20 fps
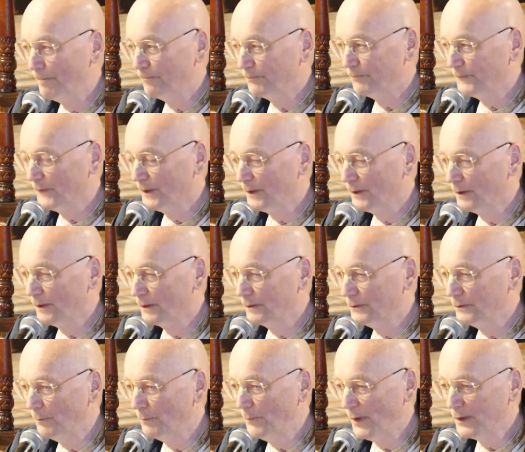the
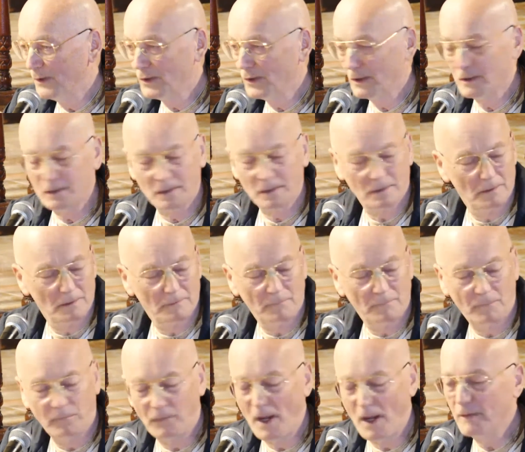pungent
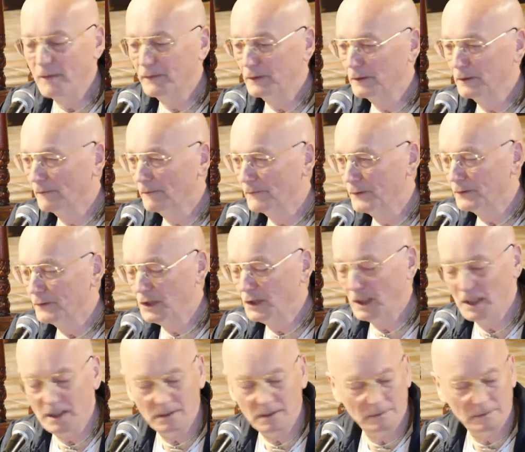flavor of the chili?